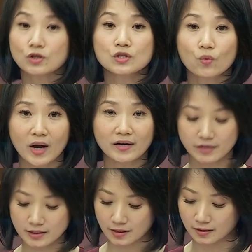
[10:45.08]
Dr. Wan
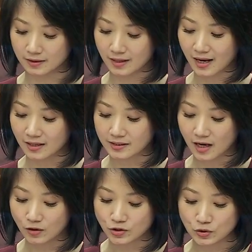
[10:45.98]
Rizal asked
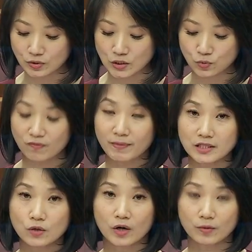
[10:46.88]
how students with
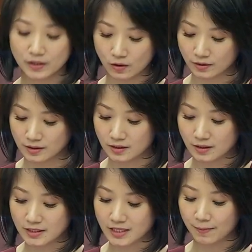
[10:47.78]
mental well-being
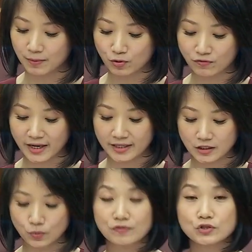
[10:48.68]
concerns can be
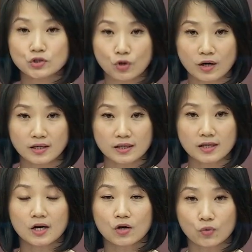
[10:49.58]
provided with stronger,
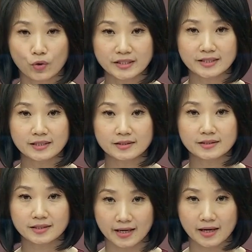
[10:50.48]

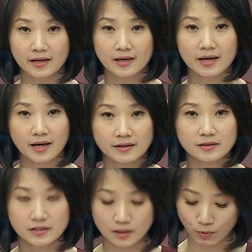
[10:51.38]
coordinated care
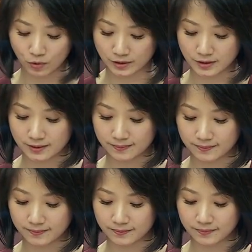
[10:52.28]
and support.
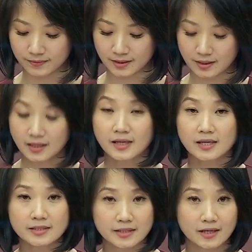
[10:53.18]

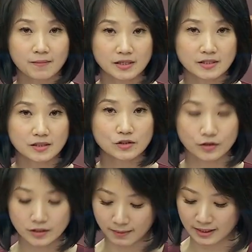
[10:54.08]
Second Minister
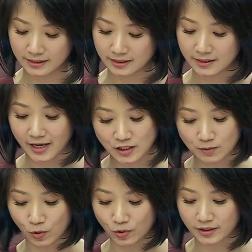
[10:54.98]
Dr. Maliki had
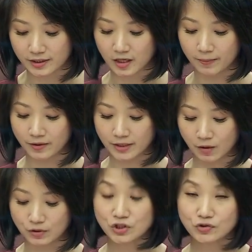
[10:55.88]
spoken about
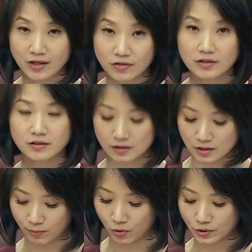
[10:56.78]
our strengthened
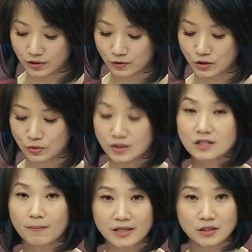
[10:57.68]
support for
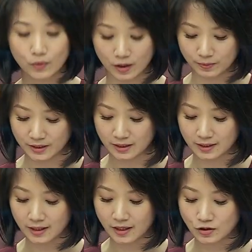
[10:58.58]
students' mental
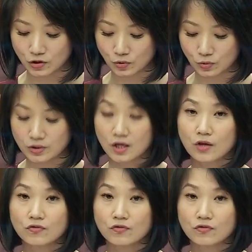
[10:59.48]
well-being in schools